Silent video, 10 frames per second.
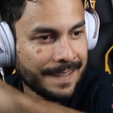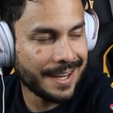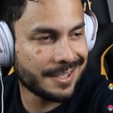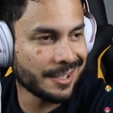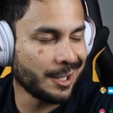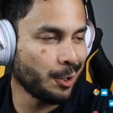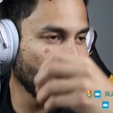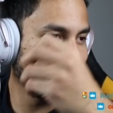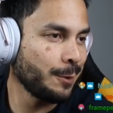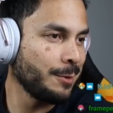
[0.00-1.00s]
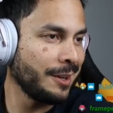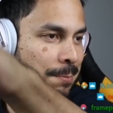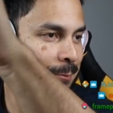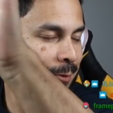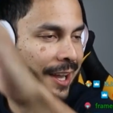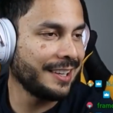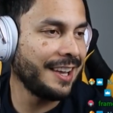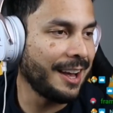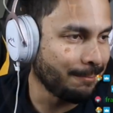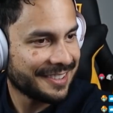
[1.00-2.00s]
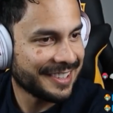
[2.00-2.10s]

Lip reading: It's the Euroflippin' flag, yeah.